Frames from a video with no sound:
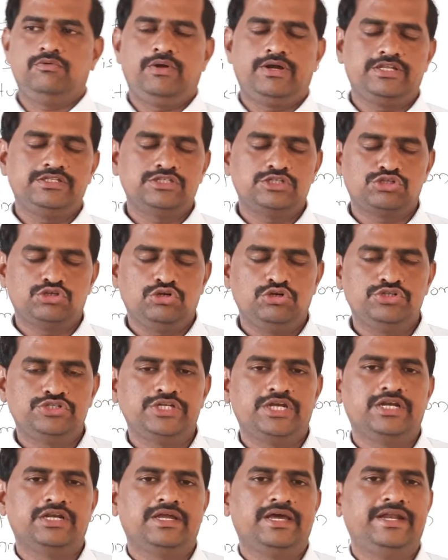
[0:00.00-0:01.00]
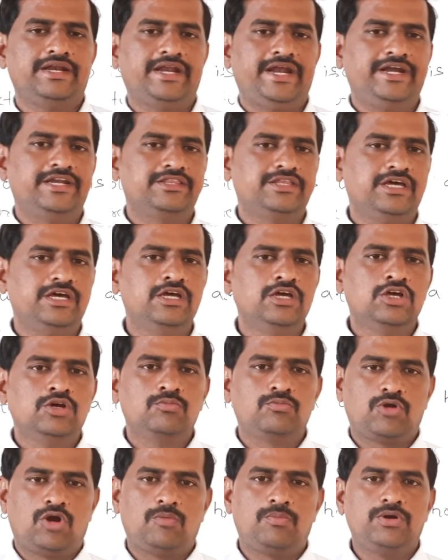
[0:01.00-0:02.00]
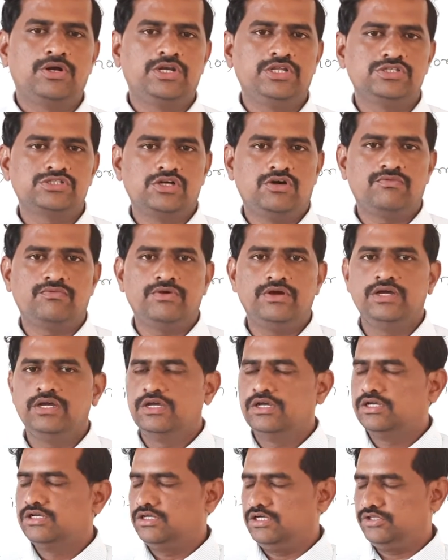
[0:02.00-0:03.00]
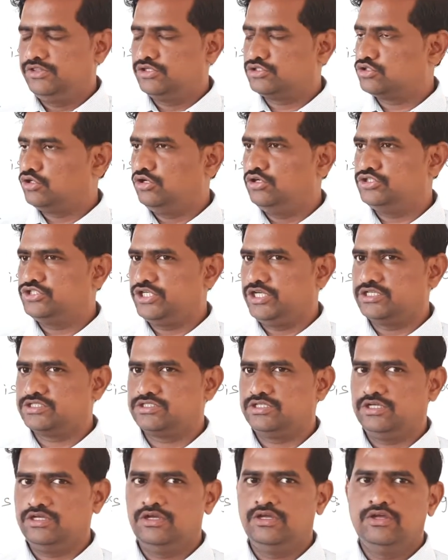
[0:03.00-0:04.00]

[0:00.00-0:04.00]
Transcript: What is the solution, and write the properties of the solutions.